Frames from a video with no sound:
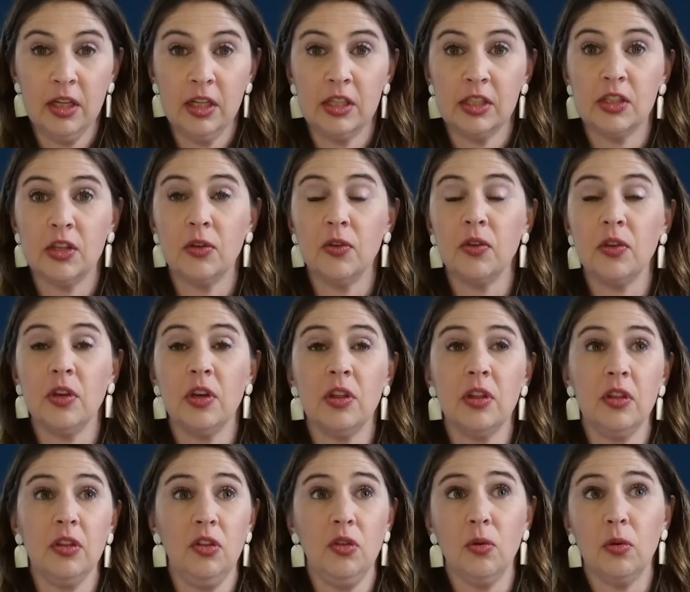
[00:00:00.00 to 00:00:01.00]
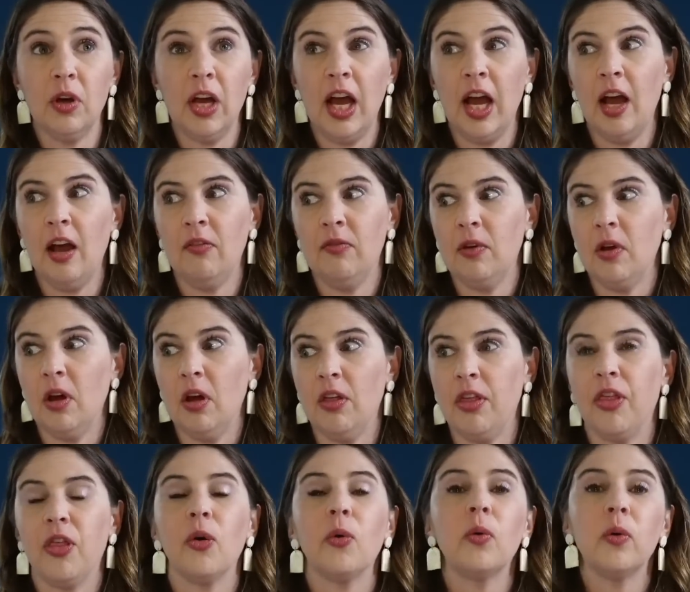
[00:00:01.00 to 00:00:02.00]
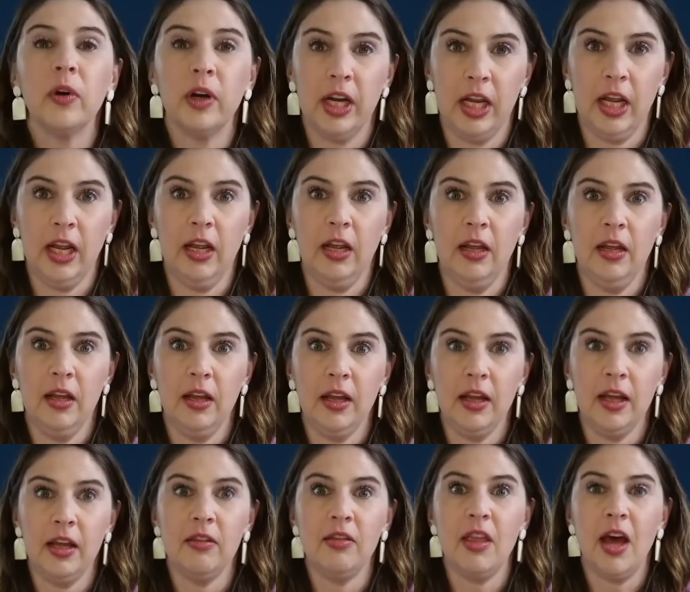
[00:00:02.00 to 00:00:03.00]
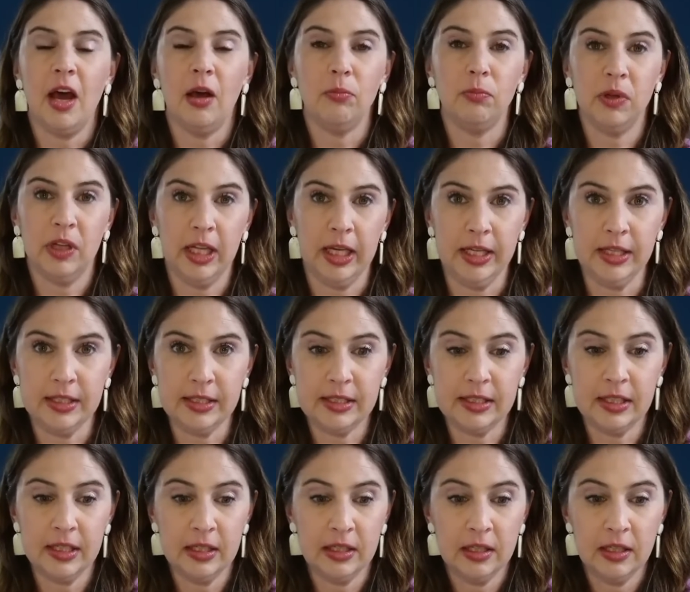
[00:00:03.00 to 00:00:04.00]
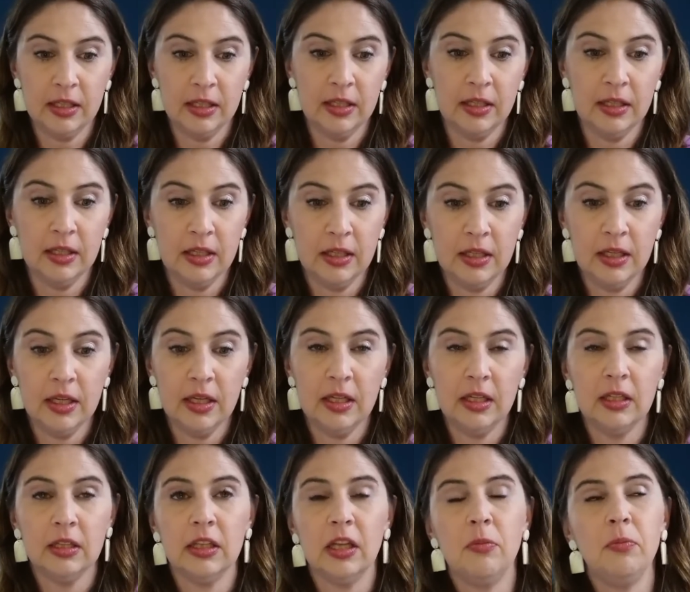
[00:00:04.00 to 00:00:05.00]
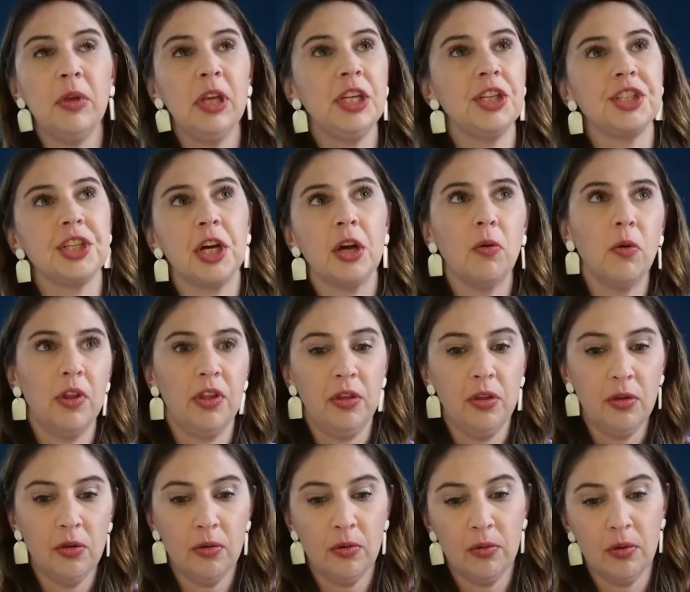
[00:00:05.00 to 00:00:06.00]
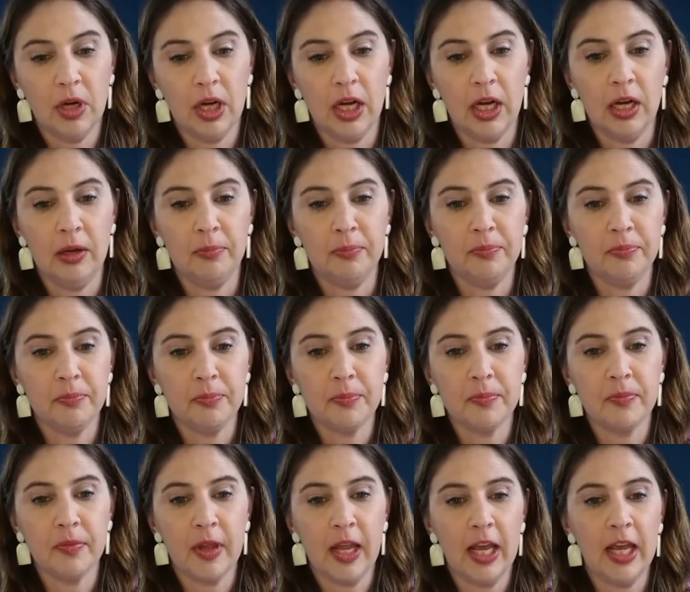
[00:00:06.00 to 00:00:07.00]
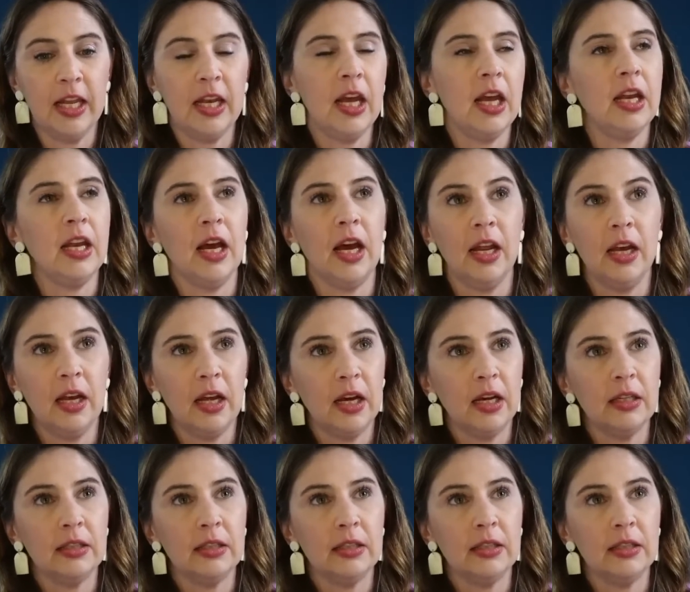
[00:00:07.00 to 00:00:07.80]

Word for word: So you'll have authority in that place. Let me share with you, um, and, and, and